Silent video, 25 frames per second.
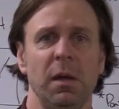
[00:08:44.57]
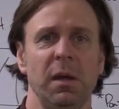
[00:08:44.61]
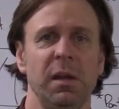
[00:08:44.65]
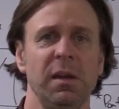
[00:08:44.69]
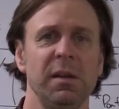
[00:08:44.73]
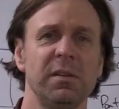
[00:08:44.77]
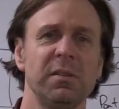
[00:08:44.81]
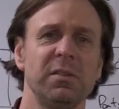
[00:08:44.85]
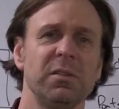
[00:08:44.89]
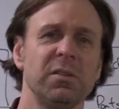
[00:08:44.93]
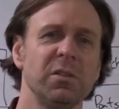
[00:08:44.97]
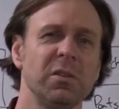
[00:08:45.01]

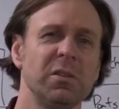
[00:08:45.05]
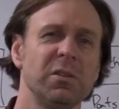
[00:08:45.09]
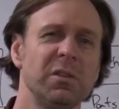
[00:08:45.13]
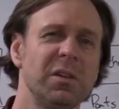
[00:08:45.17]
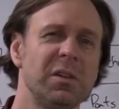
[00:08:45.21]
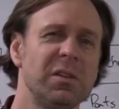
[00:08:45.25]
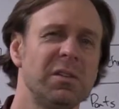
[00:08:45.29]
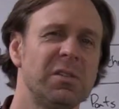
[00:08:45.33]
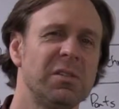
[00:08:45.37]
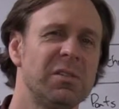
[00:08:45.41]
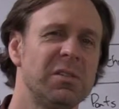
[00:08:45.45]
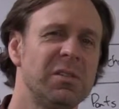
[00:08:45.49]
Is there
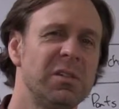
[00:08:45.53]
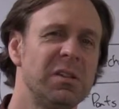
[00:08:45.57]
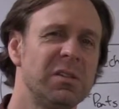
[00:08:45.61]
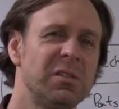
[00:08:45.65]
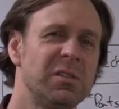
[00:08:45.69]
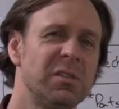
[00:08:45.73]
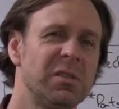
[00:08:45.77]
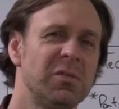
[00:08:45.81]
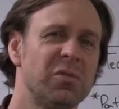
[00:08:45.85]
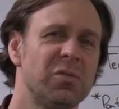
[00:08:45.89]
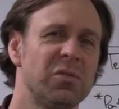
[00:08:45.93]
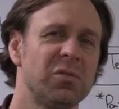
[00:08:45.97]
this
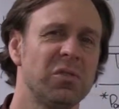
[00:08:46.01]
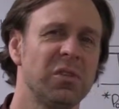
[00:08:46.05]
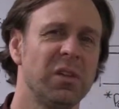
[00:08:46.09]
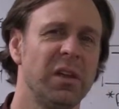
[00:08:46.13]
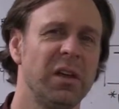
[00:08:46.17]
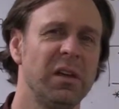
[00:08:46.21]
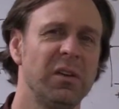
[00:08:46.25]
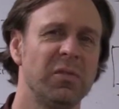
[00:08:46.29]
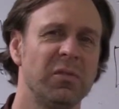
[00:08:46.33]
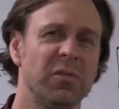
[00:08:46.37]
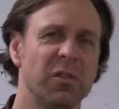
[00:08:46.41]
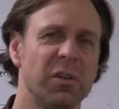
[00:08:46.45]
sense of
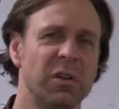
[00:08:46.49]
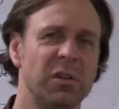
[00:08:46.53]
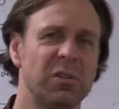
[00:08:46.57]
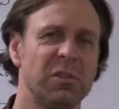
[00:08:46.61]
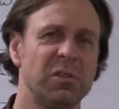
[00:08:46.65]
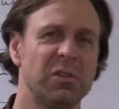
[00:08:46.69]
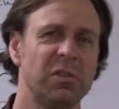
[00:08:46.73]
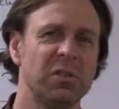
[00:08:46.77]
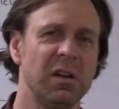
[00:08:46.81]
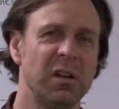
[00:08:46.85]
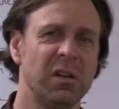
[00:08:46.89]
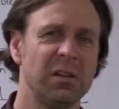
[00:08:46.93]
slavery
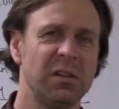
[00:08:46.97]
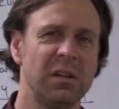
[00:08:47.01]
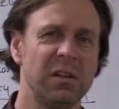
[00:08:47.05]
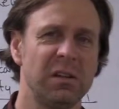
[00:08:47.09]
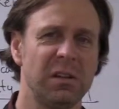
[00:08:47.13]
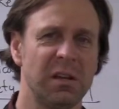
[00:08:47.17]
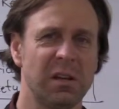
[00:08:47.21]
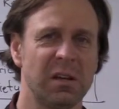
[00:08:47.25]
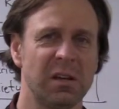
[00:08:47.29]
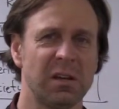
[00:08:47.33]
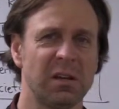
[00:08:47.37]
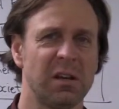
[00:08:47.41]
stunning
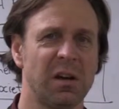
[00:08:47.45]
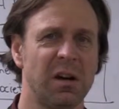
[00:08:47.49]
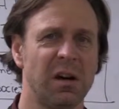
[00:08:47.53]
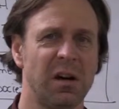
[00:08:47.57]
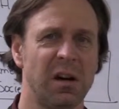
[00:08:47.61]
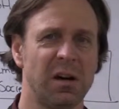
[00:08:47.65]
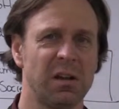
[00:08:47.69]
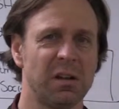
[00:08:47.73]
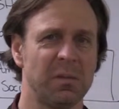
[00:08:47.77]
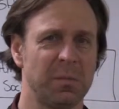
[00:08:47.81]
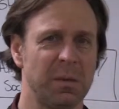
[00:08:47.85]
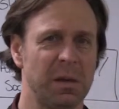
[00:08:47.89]
the
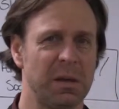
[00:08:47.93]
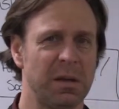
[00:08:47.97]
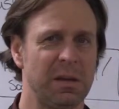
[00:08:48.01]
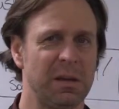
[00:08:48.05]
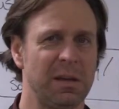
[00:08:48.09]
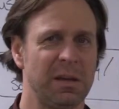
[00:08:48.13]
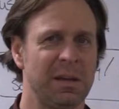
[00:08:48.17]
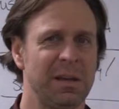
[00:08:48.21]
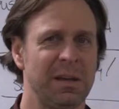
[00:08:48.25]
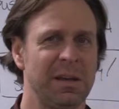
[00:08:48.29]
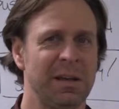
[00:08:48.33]
economy?